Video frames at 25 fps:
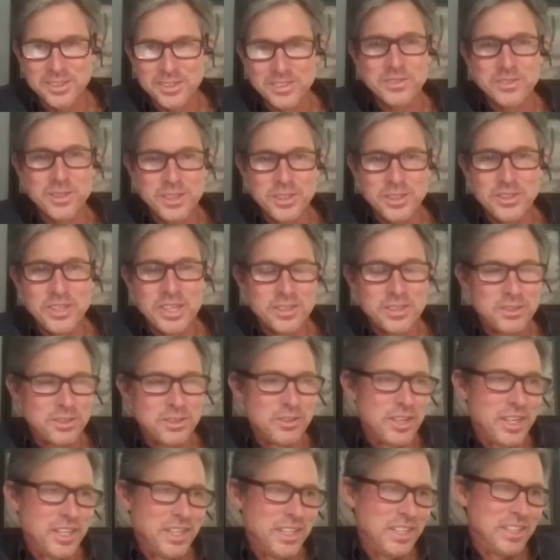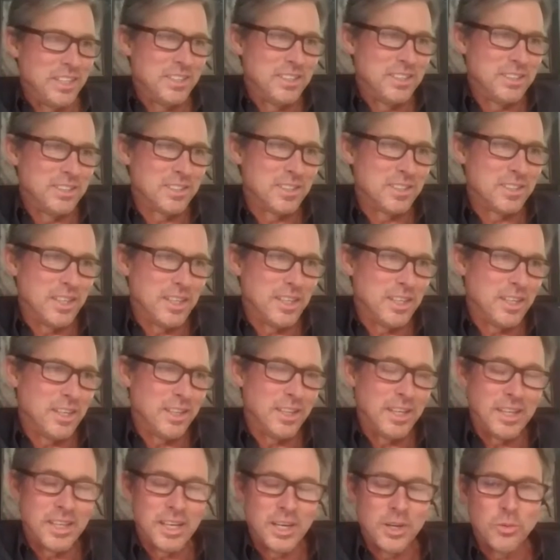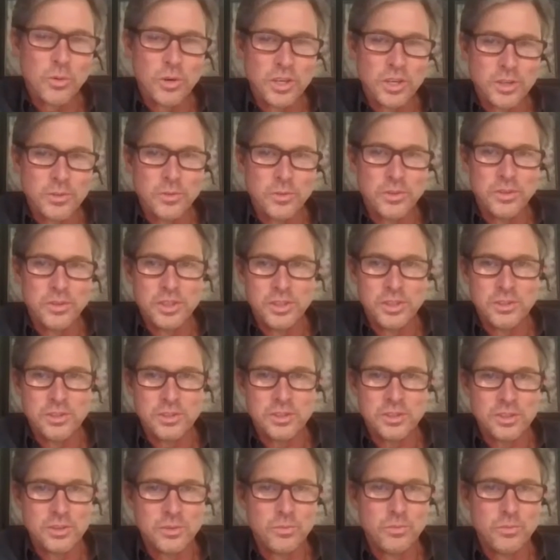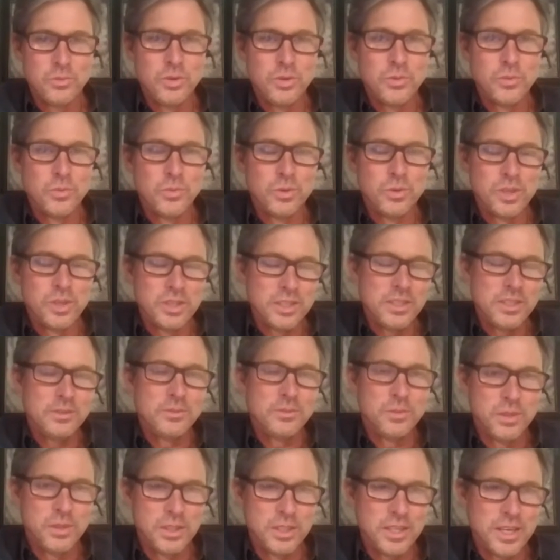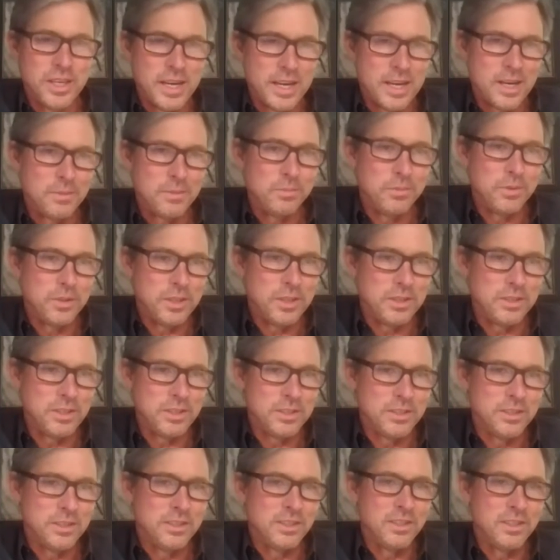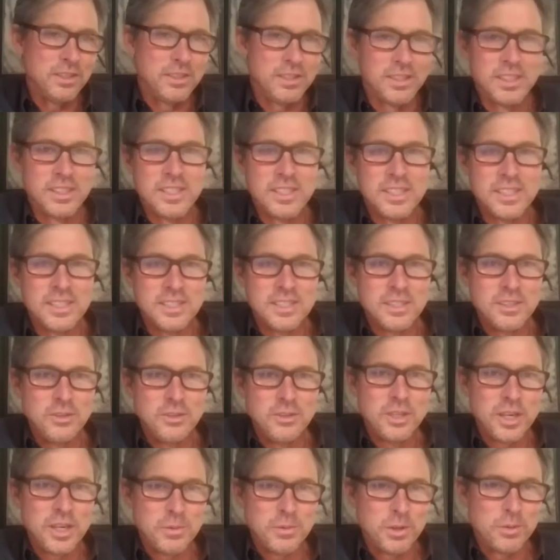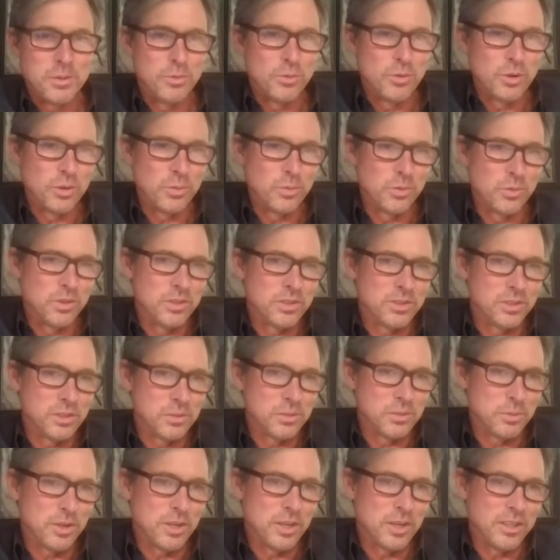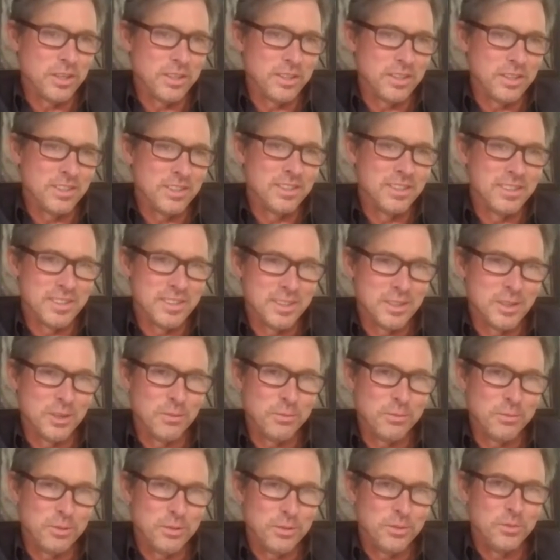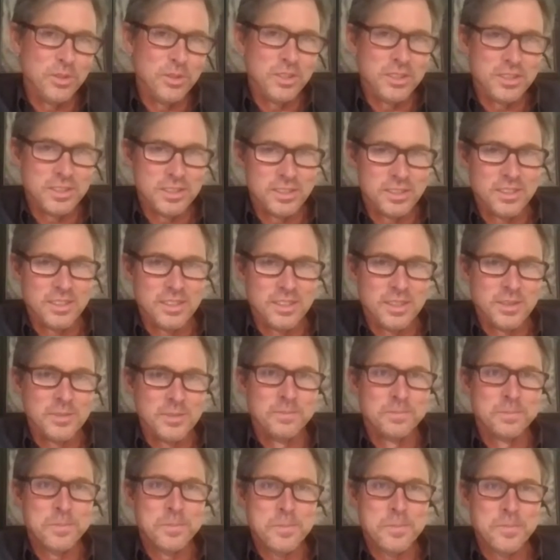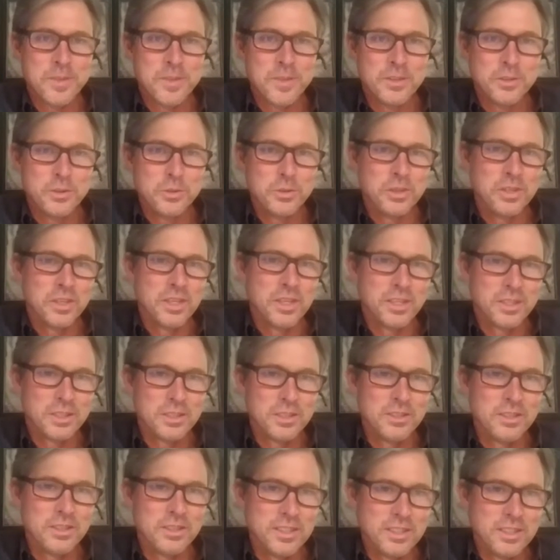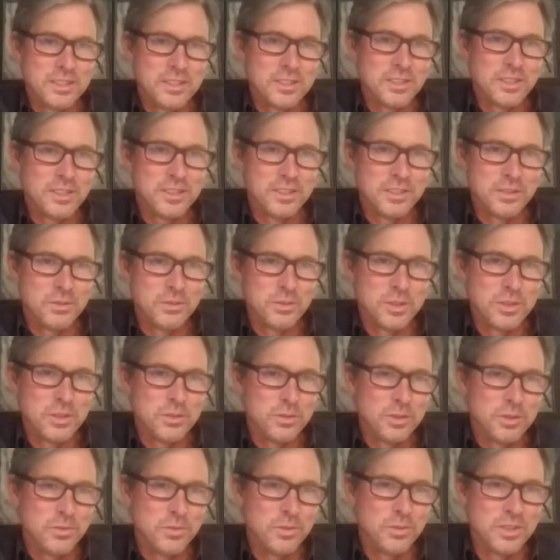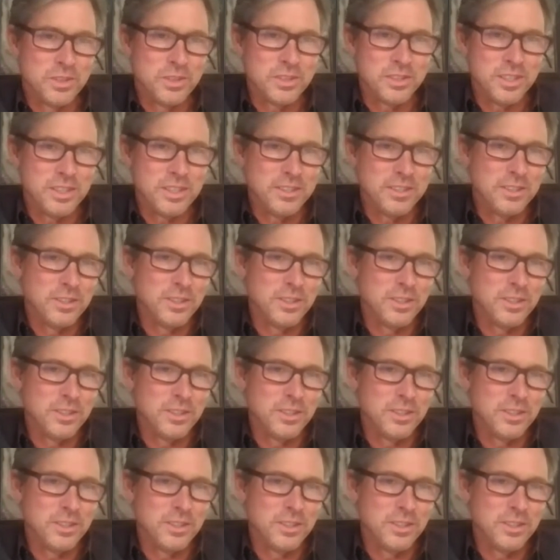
We do have some great agents, and they like working with you. So we're really, really happy, Linda, that you came on board with us as a partner, and hopefully we can do a lot of good things here in 2021, staging